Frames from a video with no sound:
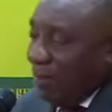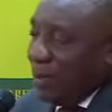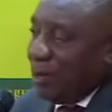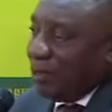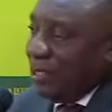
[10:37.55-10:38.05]

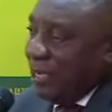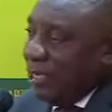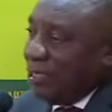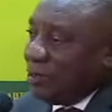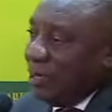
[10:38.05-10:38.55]
Because
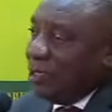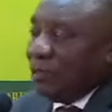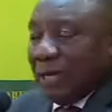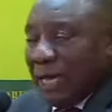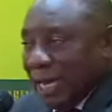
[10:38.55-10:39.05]
he is going
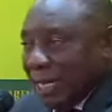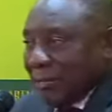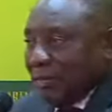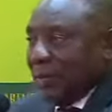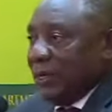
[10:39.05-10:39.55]
to
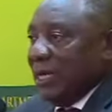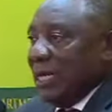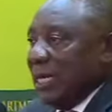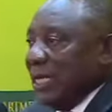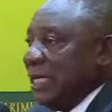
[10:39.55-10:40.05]
help
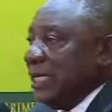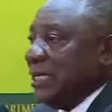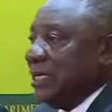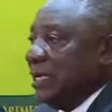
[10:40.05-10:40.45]
lead